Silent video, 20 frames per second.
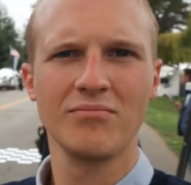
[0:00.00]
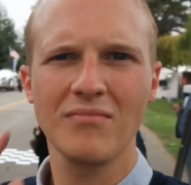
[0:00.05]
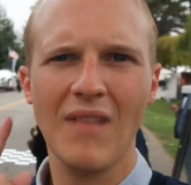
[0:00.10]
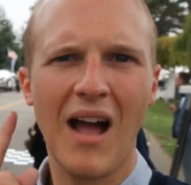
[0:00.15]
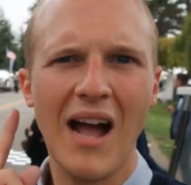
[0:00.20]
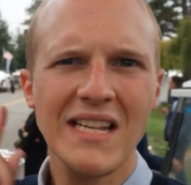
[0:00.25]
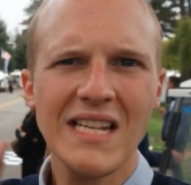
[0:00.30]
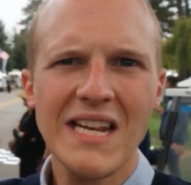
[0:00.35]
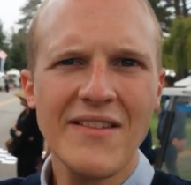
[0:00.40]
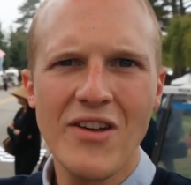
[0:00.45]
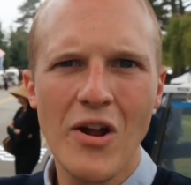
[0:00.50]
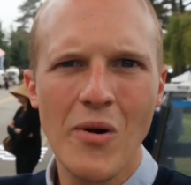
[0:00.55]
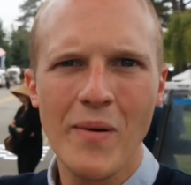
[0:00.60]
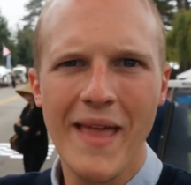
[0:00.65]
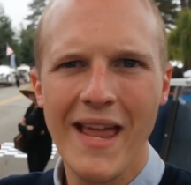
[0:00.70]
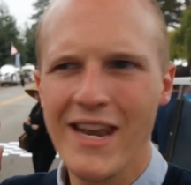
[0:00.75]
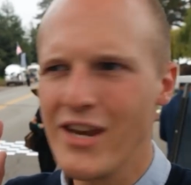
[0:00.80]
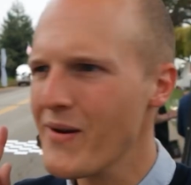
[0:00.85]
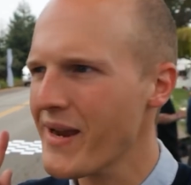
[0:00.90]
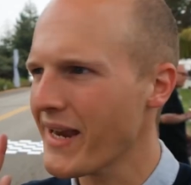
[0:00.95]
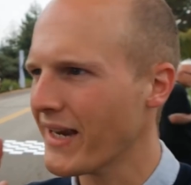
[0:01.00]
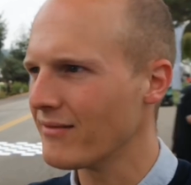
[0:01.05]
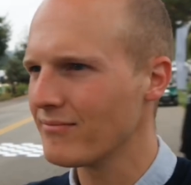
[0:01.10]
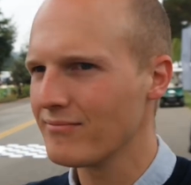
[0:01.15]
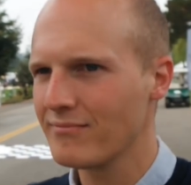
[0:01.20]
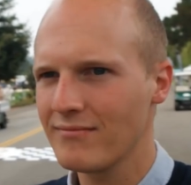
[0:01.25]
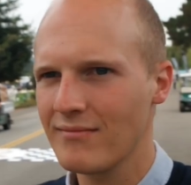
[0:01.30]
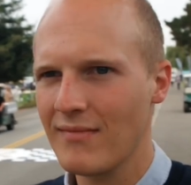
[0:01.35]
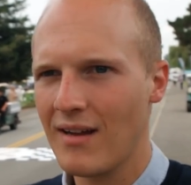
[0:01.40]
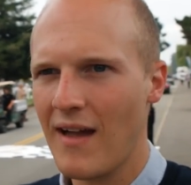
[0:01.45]
I don't even know what they're doing.
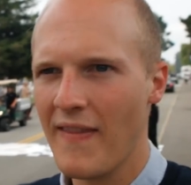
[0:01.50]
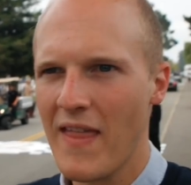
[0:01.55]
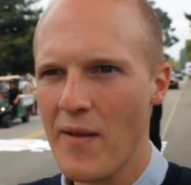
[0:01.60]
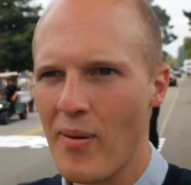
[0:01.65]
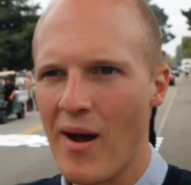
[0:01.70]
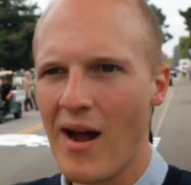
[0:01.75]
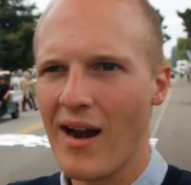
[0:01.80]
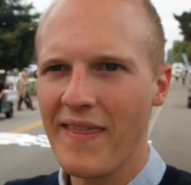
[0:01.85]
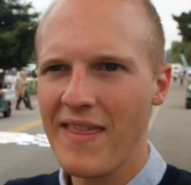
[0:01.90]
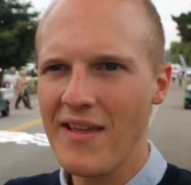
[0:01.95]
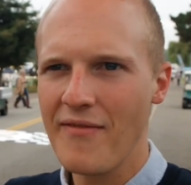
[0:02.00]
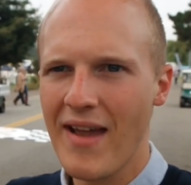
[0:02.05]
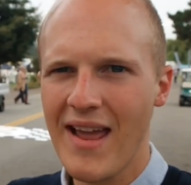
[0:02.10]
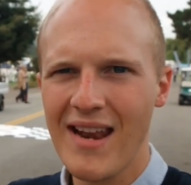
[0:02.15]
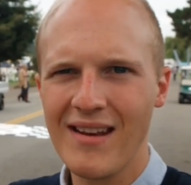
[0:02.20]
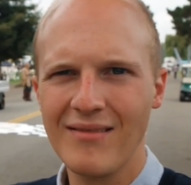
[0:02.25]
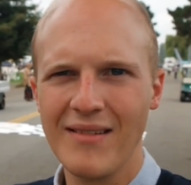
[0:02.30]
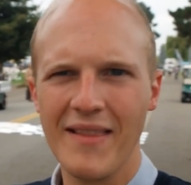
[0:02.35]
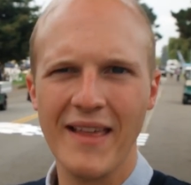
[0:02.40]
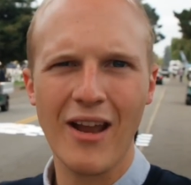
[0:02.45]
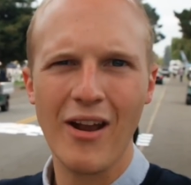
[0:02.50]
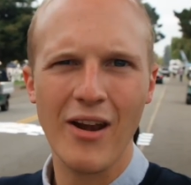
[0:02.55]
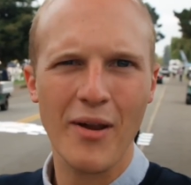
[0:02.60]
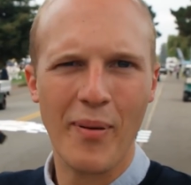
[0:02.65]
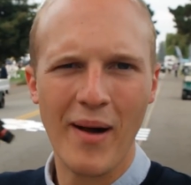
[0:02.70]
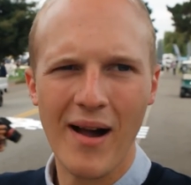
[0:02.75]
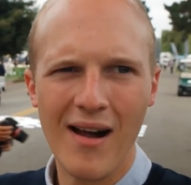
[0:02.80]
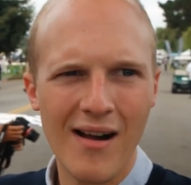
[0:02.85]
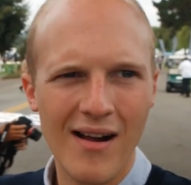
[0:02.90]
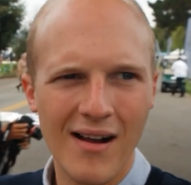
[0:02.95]
Are they part of the event? Are they going to
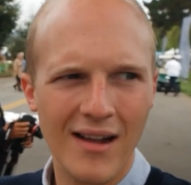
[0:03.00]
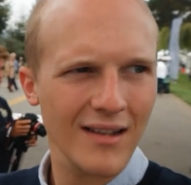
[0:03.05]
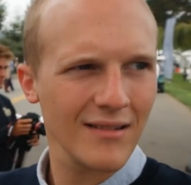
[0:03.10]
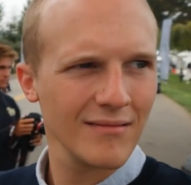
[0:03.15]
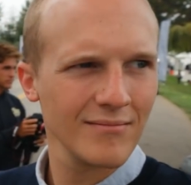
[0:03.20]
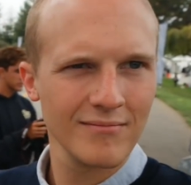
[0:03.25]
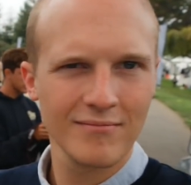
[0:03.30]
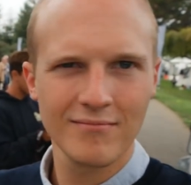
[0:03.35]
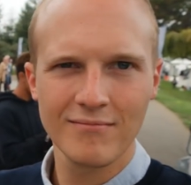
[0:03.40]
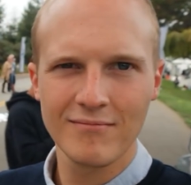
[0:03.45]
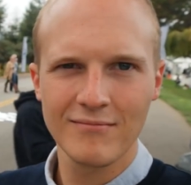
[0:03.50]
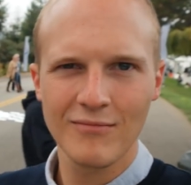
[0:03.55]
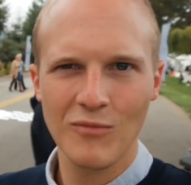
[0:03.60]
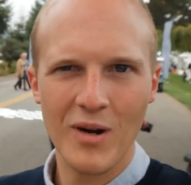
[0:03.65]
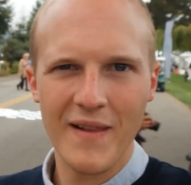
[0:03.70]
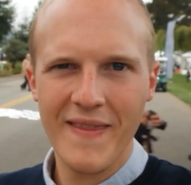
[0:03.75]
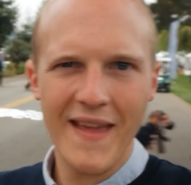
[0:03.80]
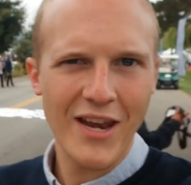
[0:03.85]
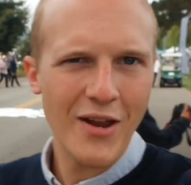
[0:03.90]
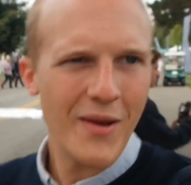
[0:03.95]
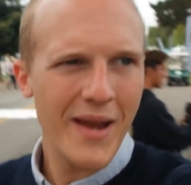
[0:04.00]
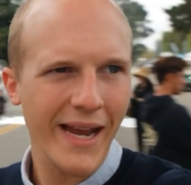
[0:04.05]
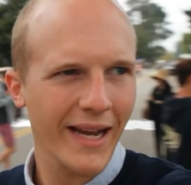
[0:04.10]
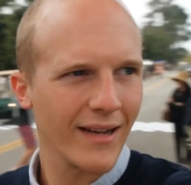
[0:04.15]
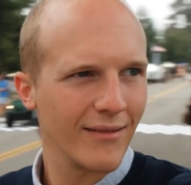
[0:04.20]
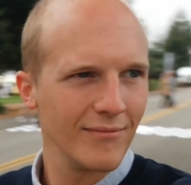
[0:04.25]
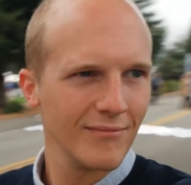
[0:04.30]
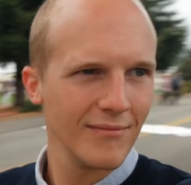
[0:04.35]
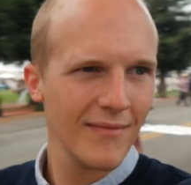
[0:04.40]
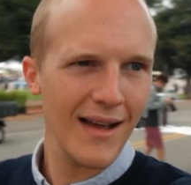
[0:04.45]
park? What are they doing?
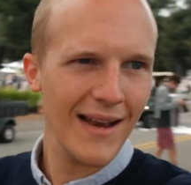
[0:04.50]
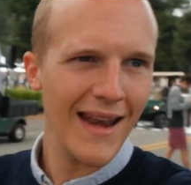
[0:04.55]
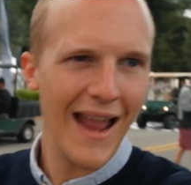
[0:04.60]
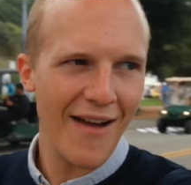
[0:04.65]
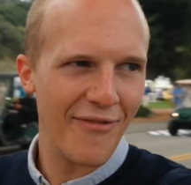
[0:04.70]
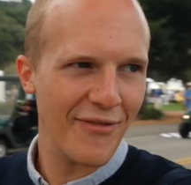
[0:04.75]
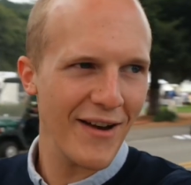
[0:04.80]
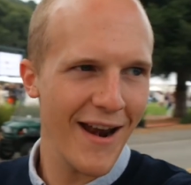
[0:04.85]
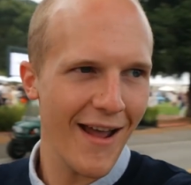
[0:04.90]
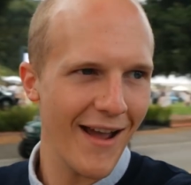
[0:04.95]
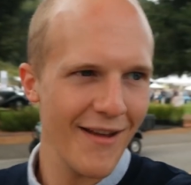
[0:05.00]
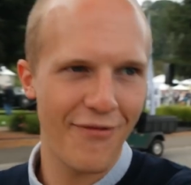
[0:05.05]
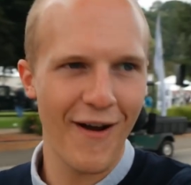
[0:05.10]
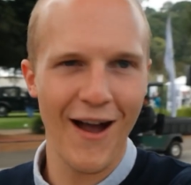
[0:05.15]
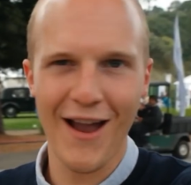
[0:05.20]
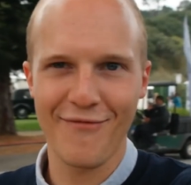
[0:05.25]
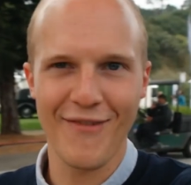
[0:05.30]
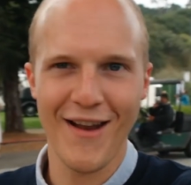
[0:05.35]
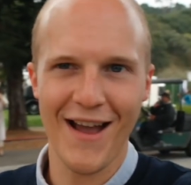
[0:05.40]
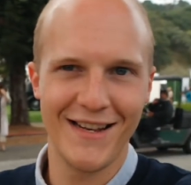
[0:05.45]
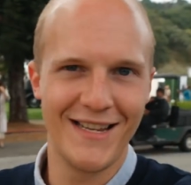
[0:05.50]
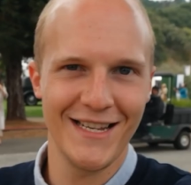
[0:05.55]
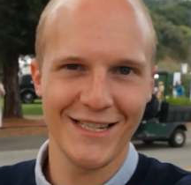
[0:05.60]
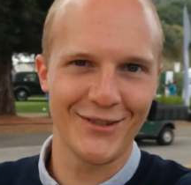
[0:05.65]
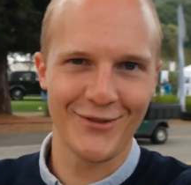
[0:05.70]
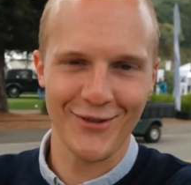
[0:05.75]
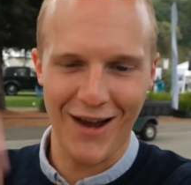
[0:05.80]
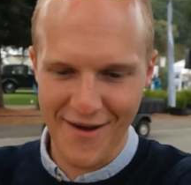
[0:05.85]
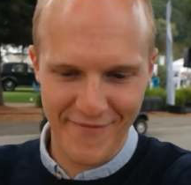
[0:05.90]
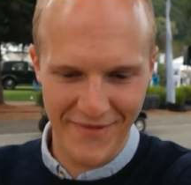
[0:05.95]
A laugh on the 959 just
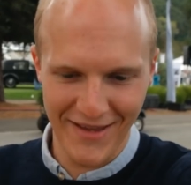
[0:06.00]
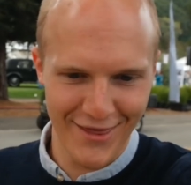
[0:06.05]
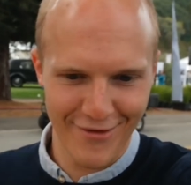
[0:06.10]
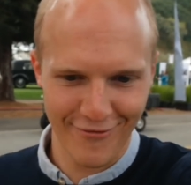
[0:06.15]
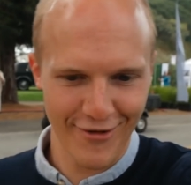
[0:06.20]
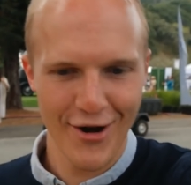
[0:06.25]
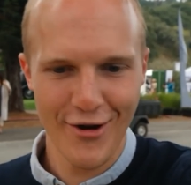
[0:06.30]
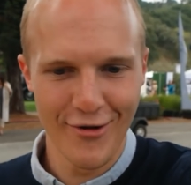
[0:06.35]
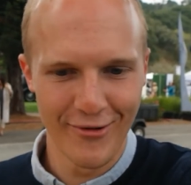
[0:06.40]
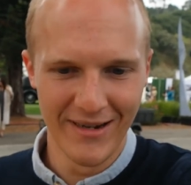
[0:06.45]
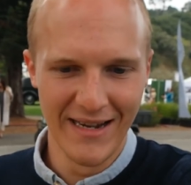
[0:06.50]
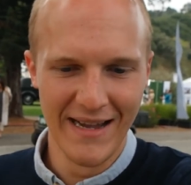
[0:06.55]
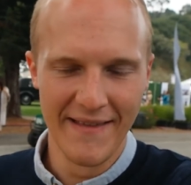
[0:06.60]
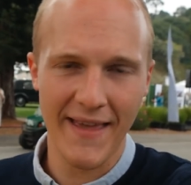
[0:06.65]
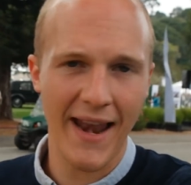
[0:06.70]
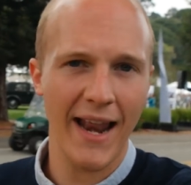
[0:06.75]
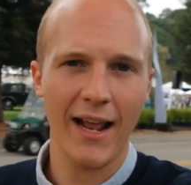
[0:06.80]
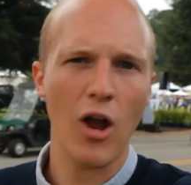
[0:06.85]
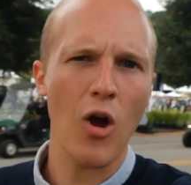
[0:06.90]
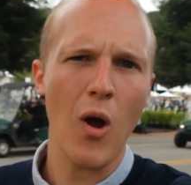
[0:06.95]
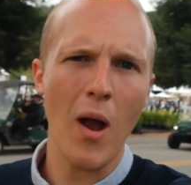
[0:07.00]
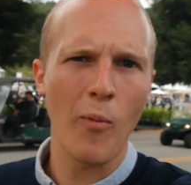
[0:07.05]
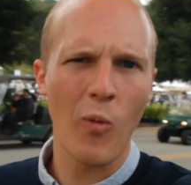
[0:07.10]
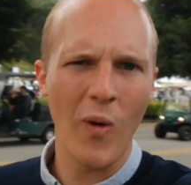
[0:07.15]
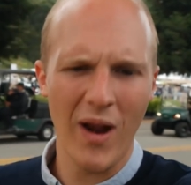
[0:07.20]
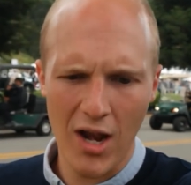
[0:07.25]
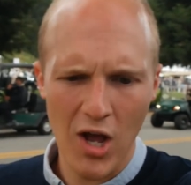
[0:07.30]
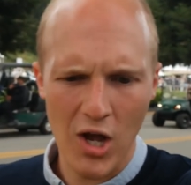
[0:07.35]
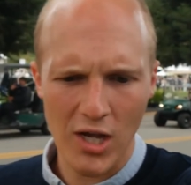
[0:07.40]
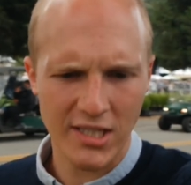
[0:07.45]
driving through. They're like, oh,
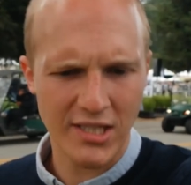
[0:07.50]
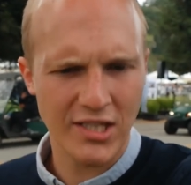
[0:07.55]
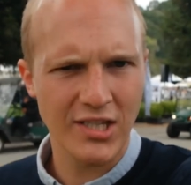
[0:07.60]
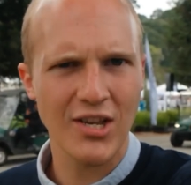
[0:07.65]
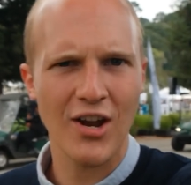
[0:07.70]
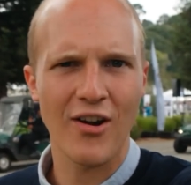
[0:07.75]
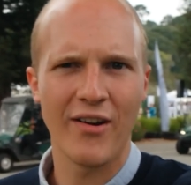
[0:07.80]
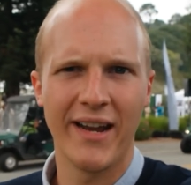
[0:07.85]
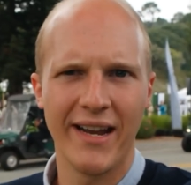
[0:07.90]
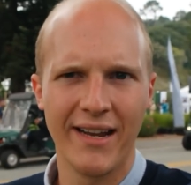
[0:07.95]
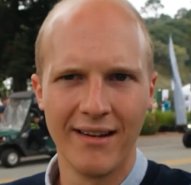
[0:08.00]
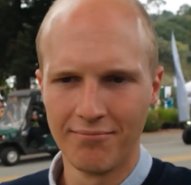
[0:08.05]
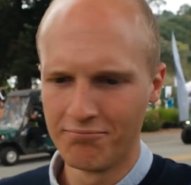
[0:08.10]
we're lost, sorry.